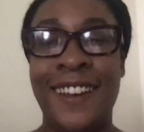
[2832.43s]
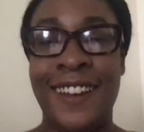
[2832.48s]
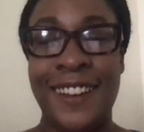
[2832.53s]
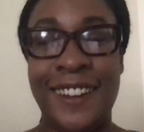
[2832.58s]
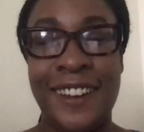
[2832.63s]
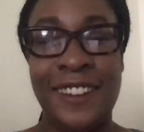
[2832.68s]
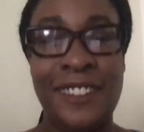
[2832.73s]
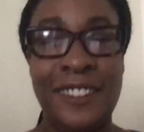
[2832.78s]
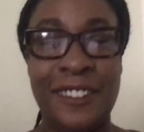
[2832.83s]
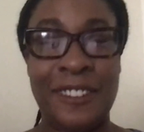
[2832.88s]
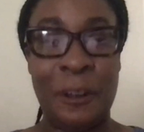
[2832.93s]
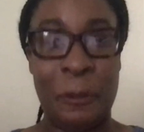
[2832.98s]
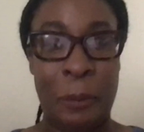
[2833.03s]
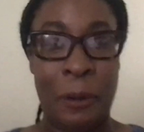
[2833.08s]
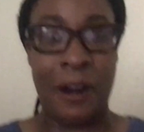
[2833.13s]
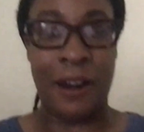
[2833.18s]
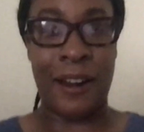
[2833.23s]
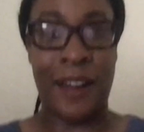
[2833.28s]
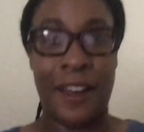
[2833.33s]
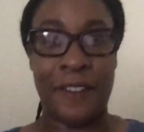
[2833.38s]
This is the
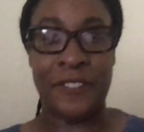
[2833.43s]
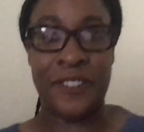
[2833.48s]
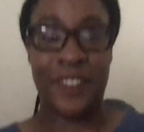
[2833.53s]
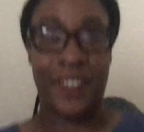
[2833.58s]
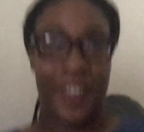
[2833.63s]
part I feel